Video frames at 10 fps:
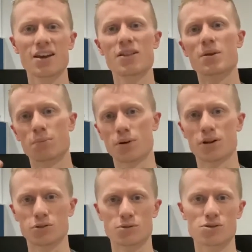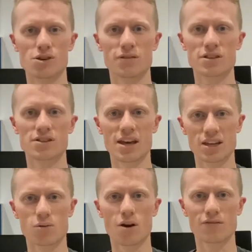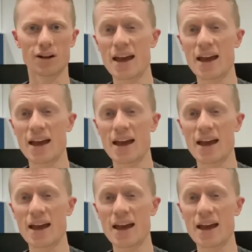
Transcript: the product or service that you offer.